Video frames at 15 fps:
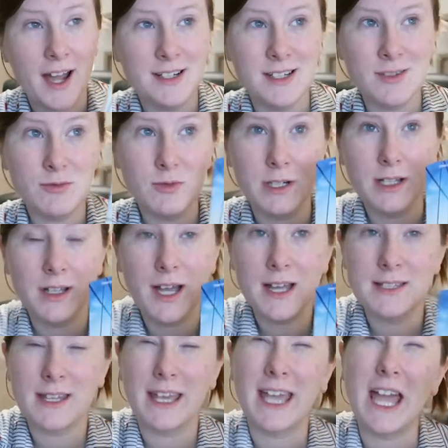I didn't
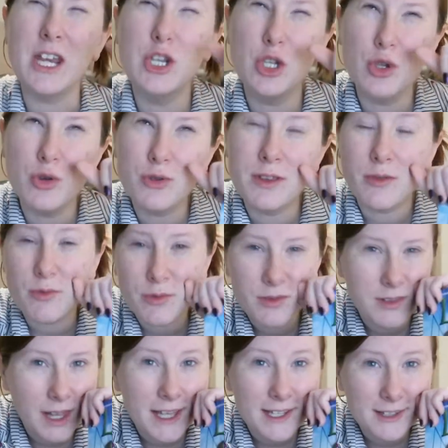realize, like, I knew that,
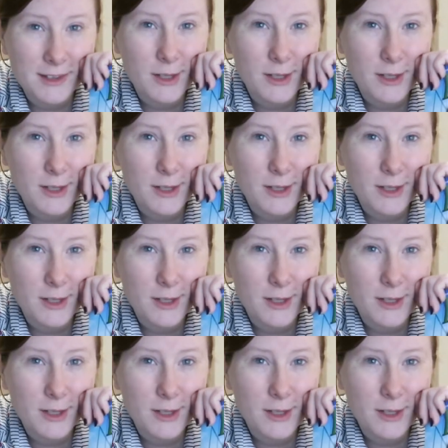like,